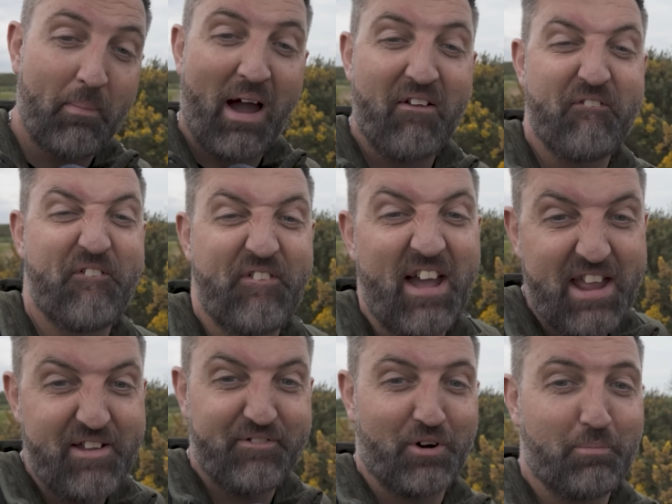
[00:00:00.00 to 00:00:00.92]
of my
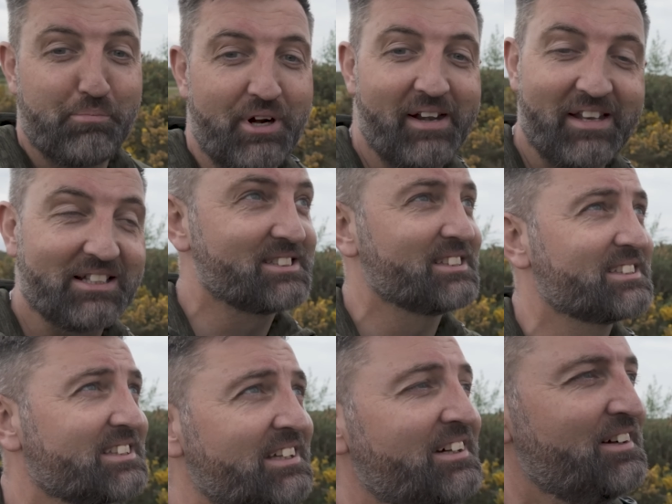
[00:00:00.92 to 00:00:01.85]
favourite
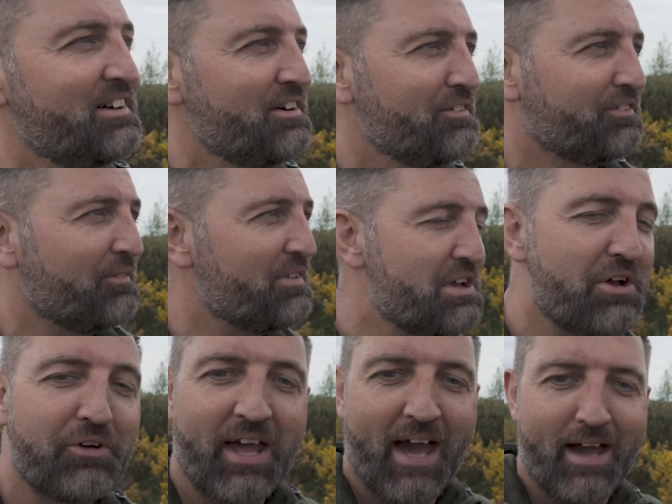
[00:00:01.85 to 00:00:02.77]
predators from
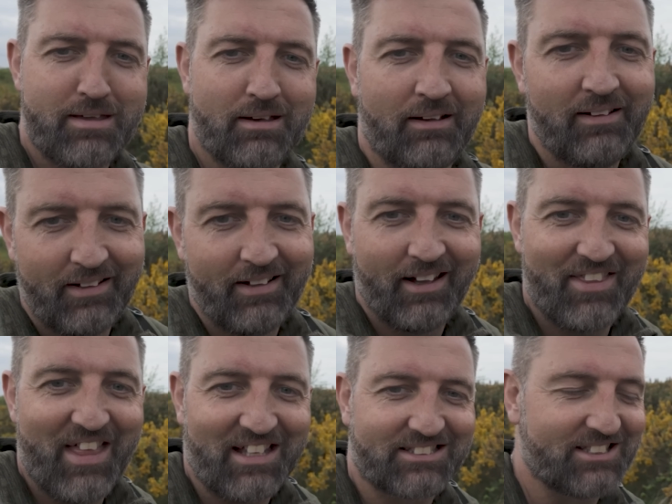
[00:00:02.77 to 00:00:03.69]
the UK,
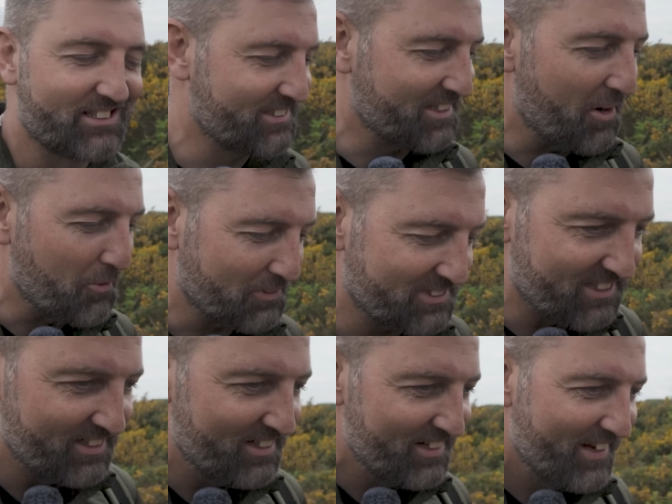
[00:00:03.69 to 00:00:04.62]
and that's the
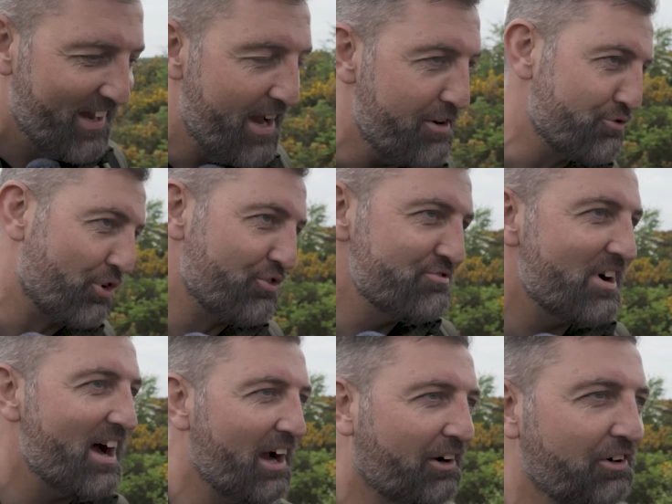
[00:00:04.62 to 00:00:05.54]
stoat. It ran
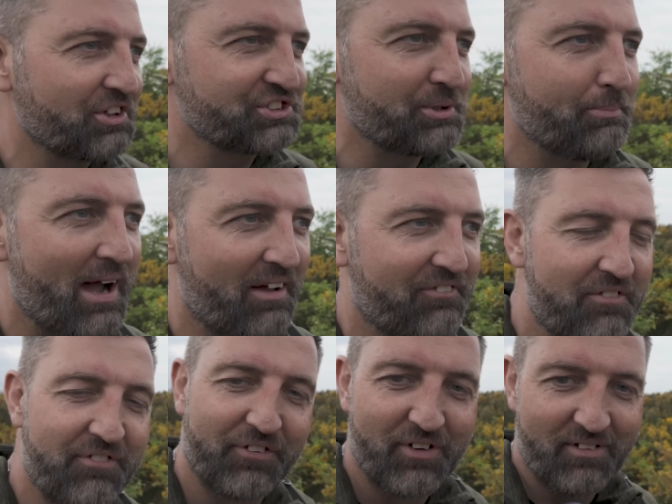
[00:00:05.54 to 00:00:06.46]
right across the path
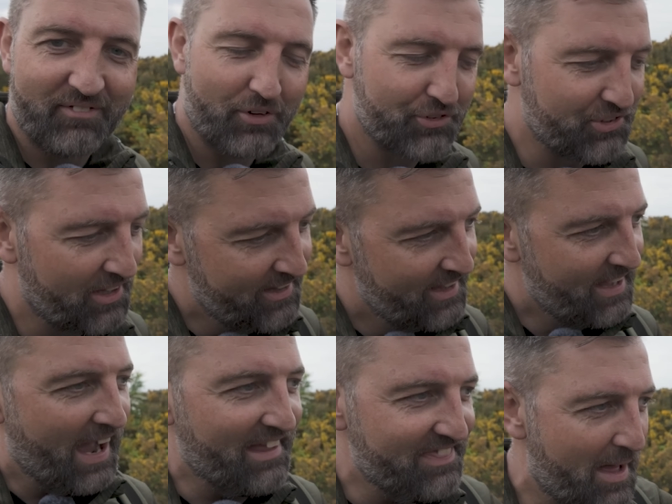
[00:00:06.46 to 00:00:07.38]
in front of us
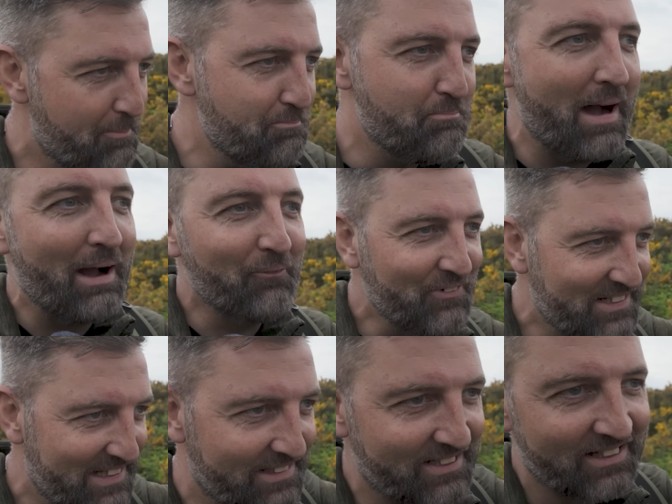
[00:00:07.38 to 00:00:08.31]
and then
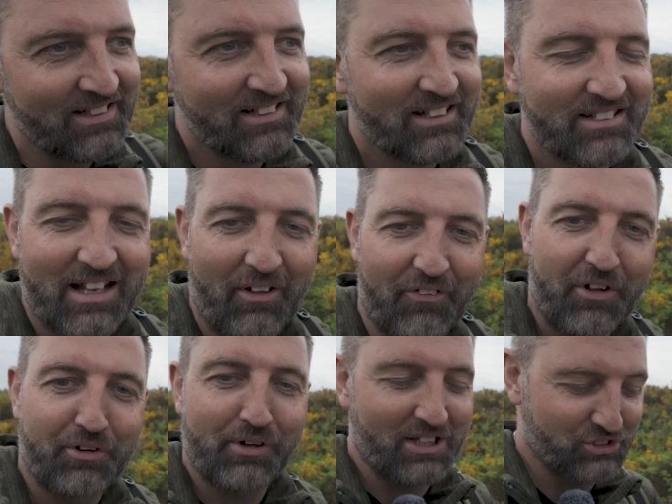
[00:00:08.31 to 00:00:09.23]
bounded down
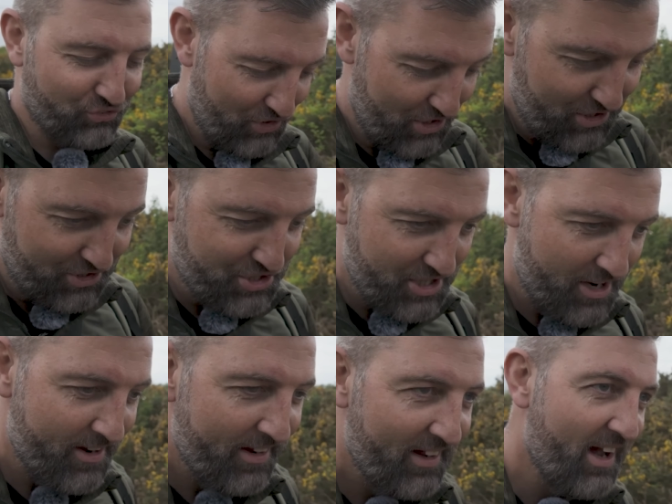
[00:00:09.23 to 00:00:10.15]
the grass verge.
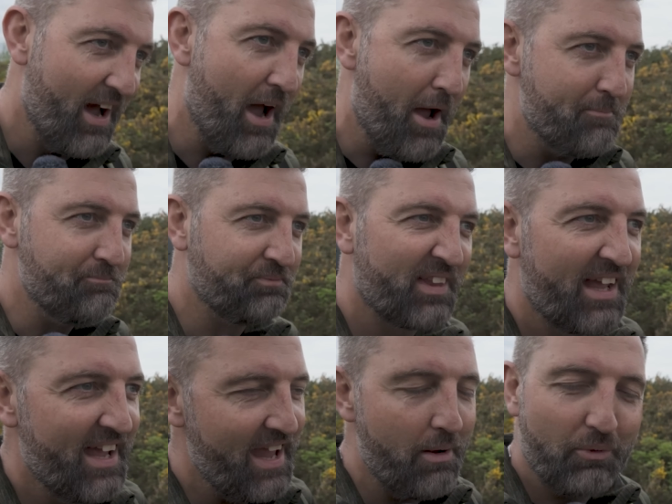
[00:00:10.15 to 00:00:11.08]

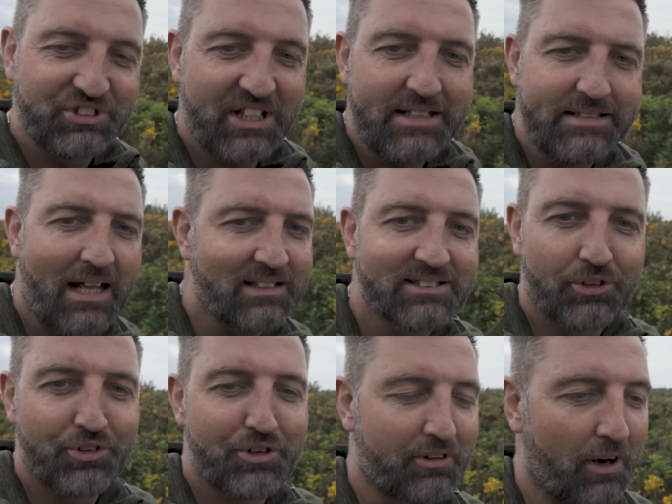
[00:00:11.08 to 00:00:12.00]
It was in dense
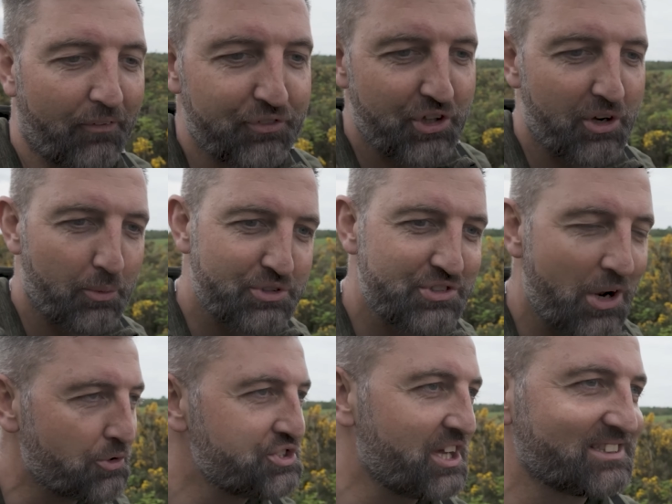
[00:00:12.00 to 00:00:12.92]
undergrowth, so there was
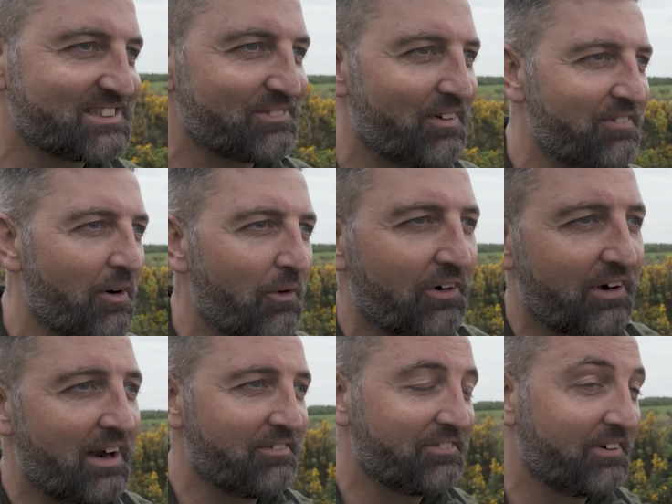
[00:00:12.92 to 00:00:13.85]
no chance of a
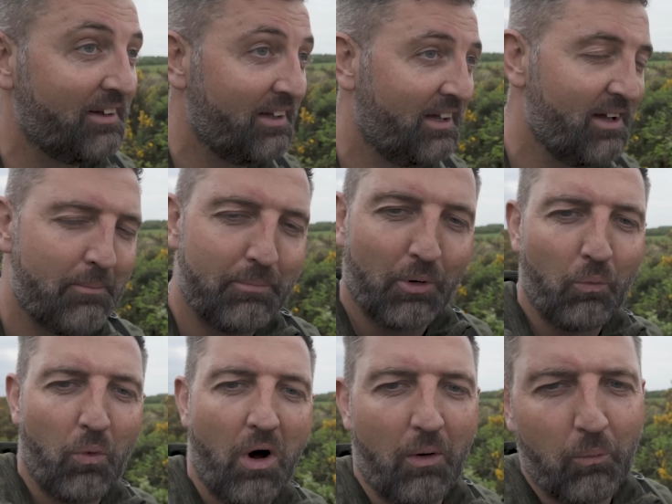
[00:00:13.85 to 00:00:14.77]
photograph, but
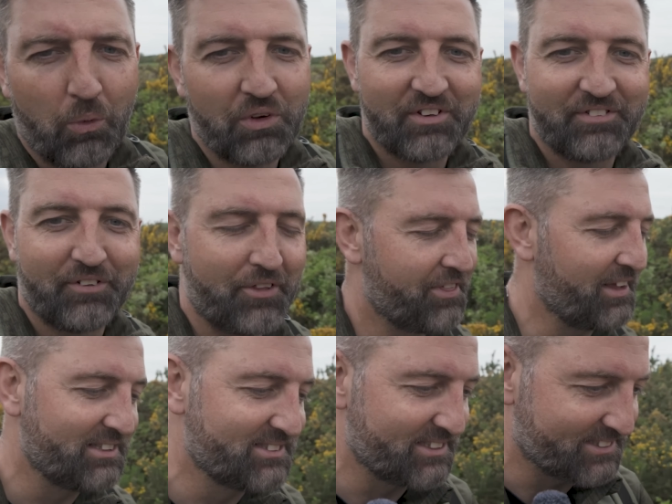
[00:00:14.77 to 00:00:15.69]
what a wonderful
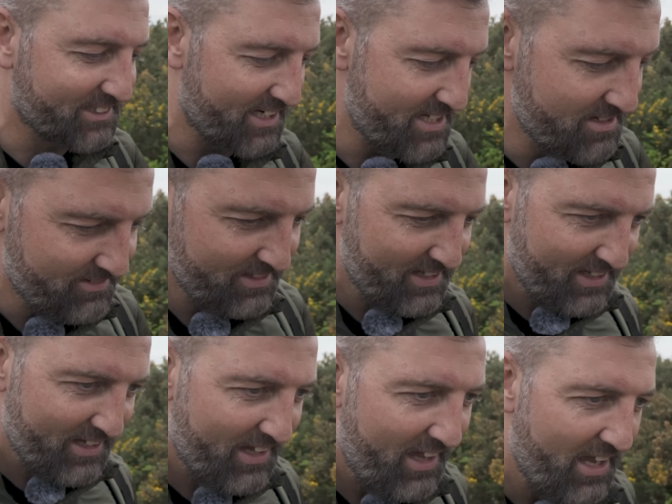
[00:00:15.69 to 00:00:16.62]
thing to see.
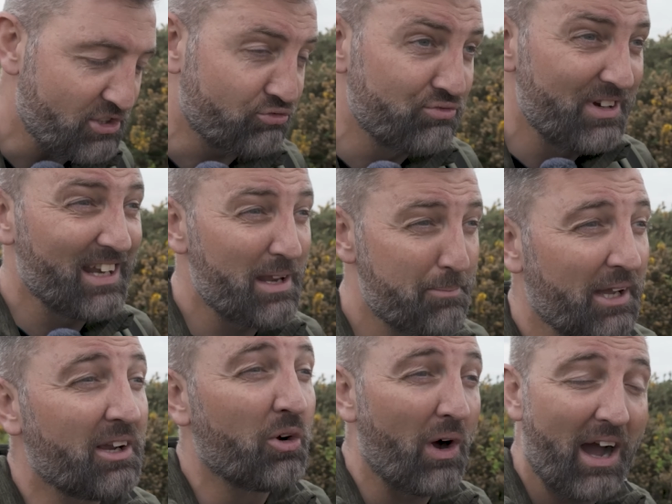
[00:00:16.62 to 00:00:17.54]
It's really
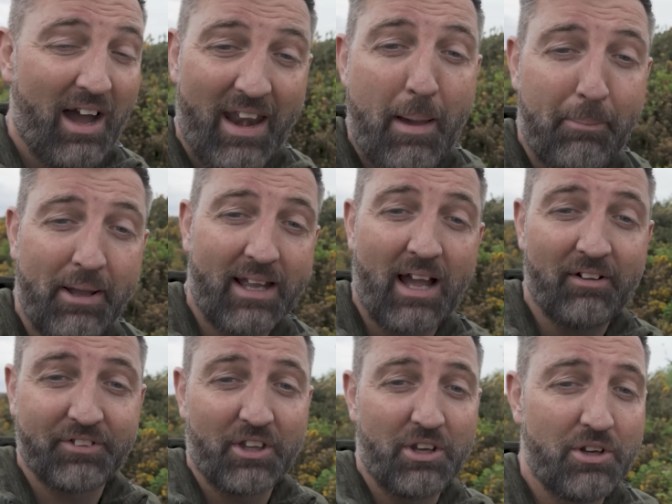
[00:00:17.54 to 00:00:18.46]
been quite an epic
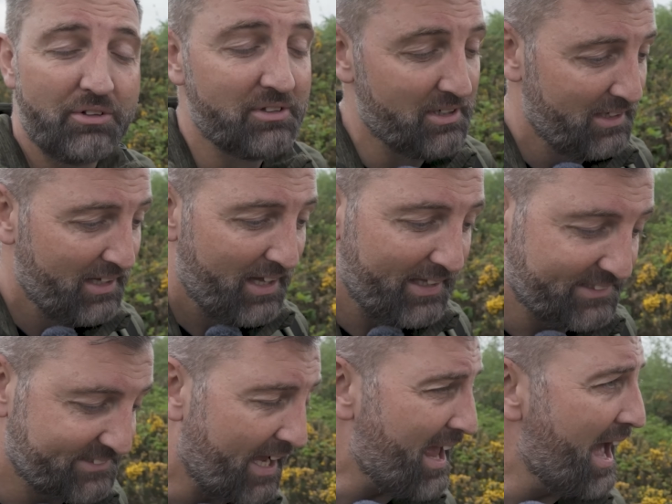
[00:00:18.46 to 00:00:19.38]
afternoon
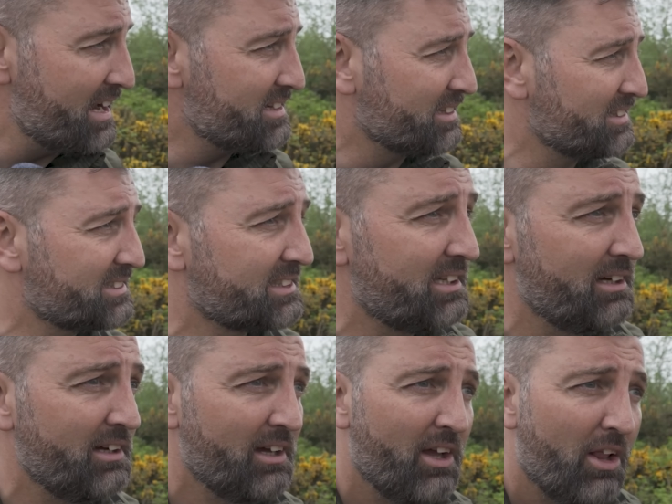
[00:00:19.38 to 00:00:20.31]
at St Aidan's.
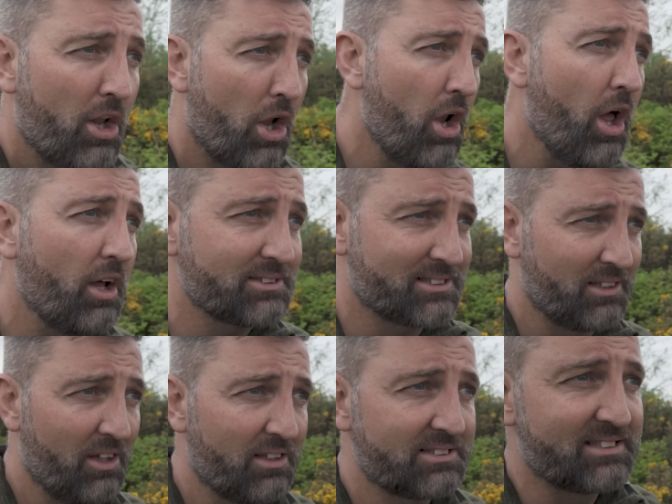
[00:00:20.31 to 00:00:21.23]
Lots
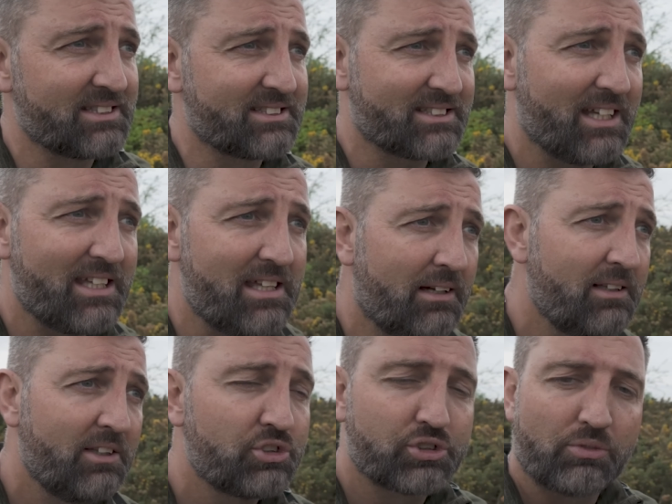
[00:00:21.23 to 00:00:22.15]
and lots to see,
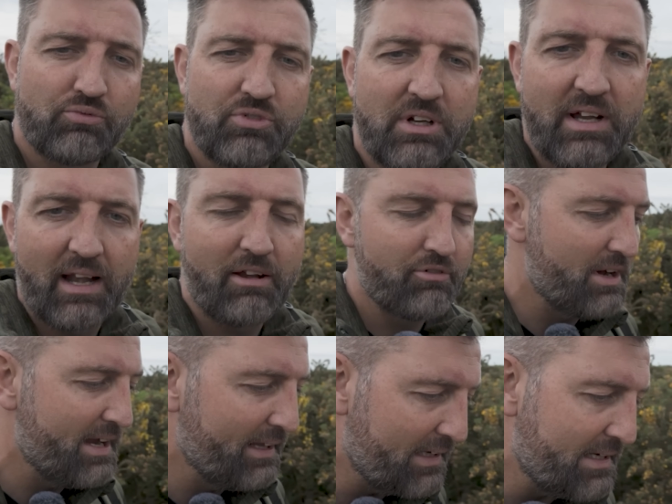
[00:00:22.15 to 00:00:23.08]
some really,
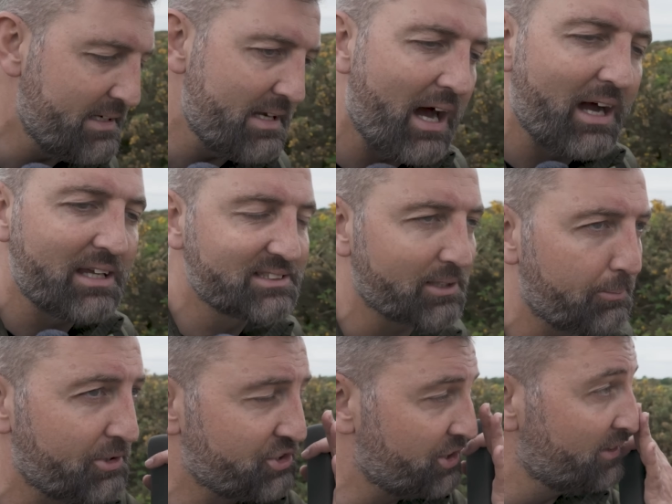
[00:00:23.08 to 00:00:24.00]
really nice
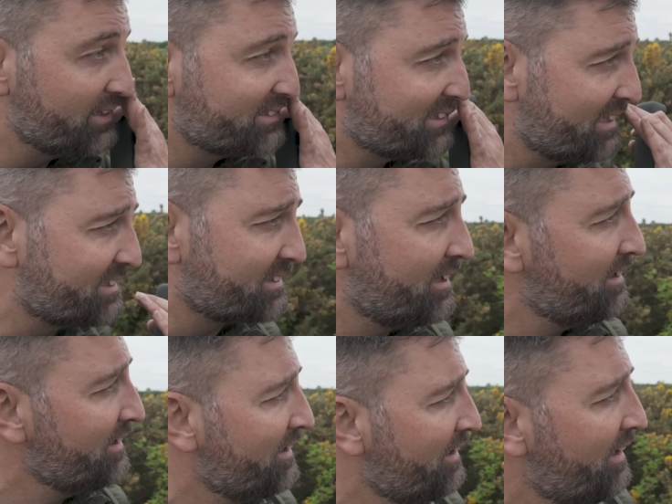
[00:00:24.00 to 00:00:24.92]
opportunities.
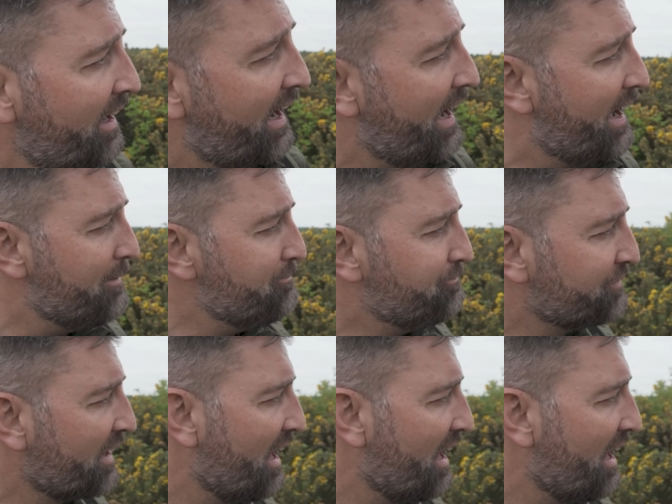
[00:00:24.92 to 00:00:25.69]
I